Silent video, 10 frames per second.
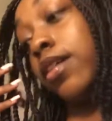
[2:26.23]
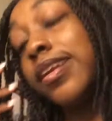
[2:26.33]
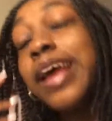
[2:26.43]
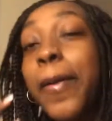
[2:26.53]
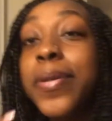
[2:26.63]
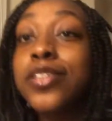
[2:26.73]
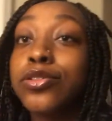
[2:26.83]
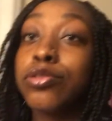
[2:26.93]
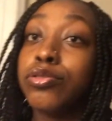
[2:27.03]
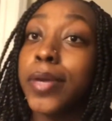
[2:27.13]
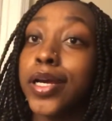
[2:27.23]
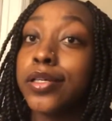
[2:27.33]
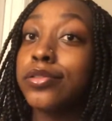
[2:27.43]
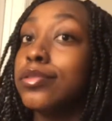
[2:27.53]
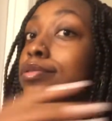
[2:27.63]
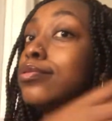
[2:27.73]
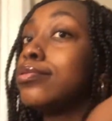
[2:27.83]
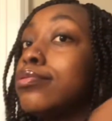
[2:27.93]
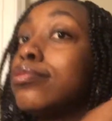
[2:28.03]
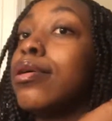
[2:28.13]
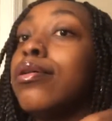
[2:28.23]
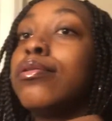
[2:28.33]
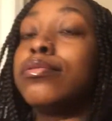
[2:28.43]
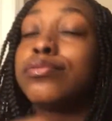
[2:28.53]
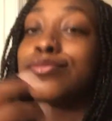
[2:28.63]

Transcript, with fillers: And now I'm about to go do my edges. So